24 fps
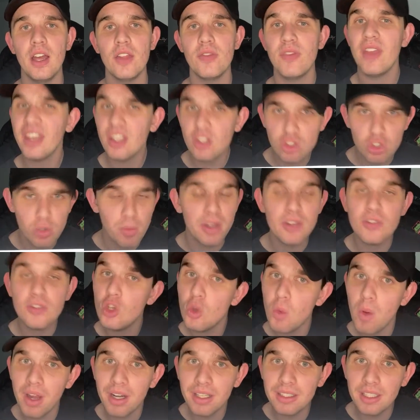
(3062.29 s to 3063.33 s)
Thank you so much. If you
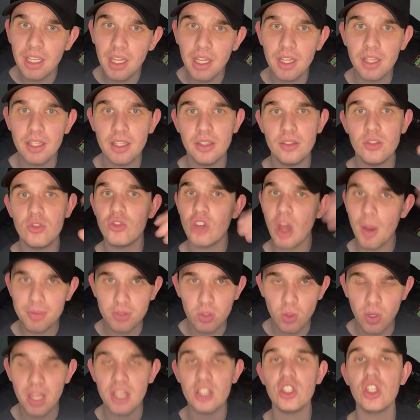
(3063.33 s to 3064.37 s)
do want to drop a
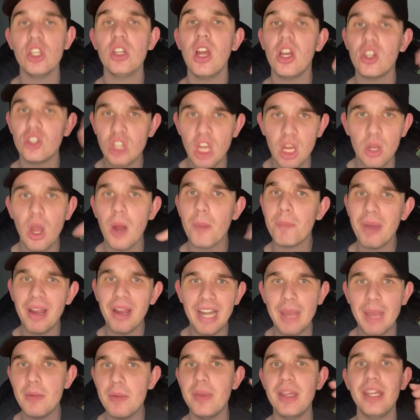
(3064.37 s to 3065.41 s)
donation, I'll shout you out by
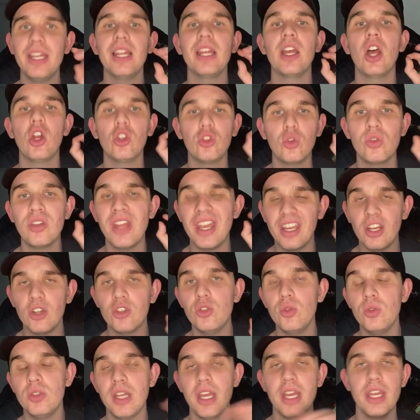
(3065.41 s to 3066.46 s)
name immediately. Also, take your
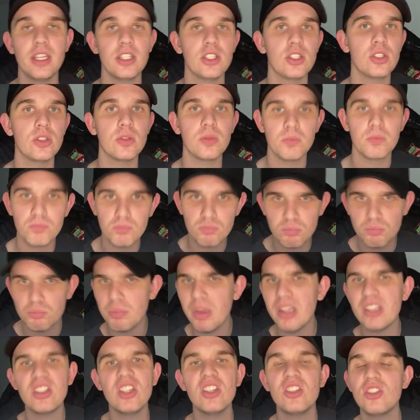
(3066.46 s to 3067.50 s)
2 takes.
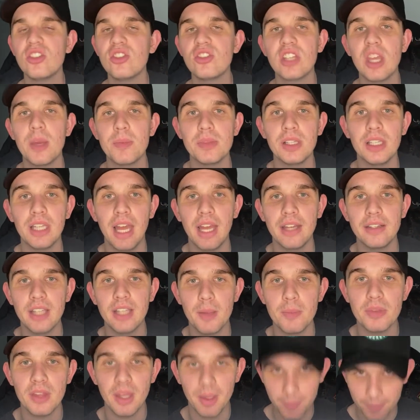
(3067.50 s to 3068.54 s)
Basically, it's a skip the line
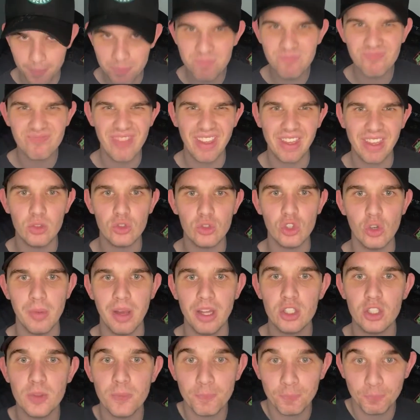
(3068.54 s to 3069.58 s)
type thing. Thank you so
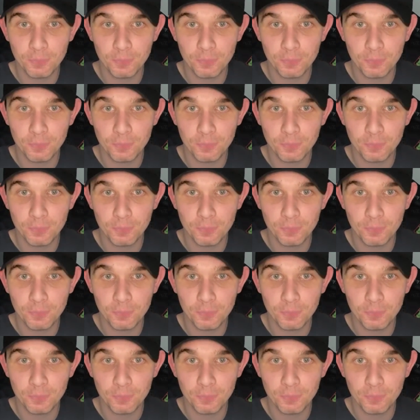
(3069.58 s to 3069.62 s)
much.